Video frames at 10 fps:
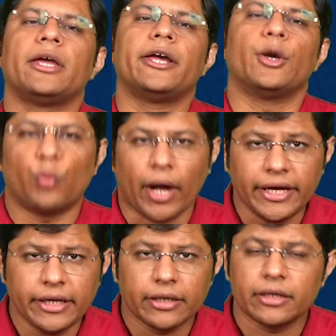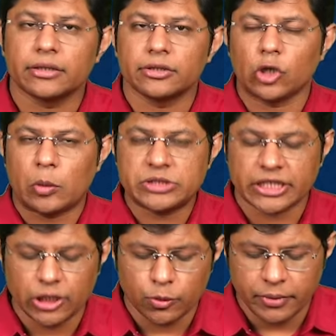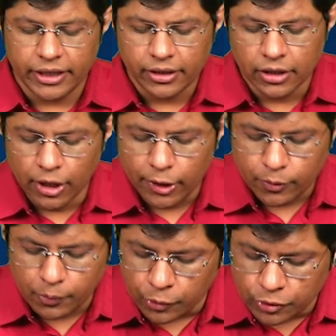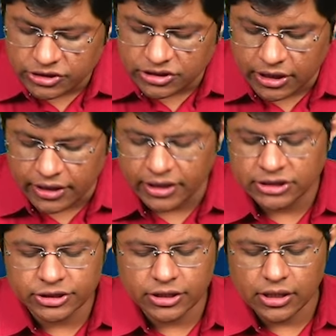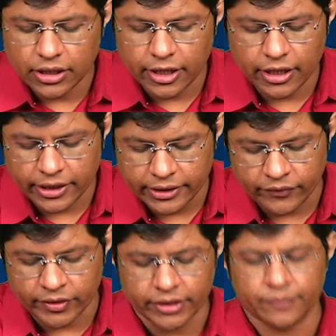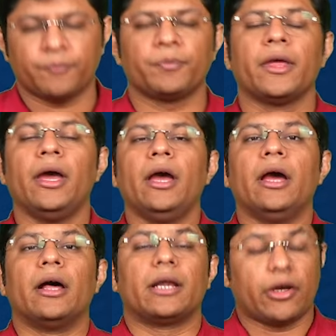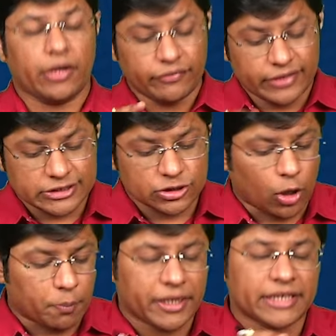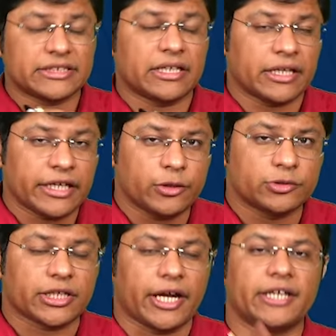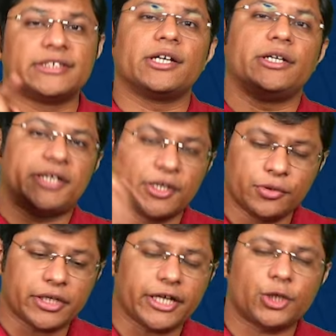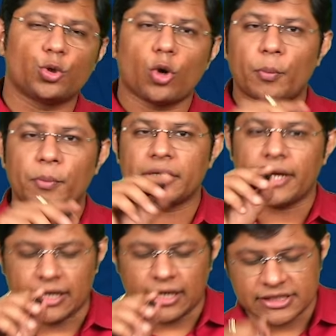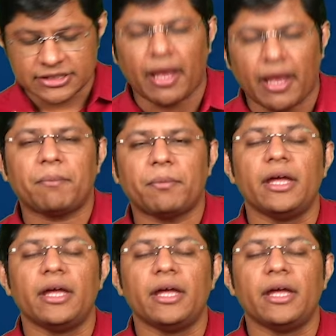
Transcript: Why? The objective being to boost regional connectivity. Now, if this topic is in the news, it is your duty to open Atlas map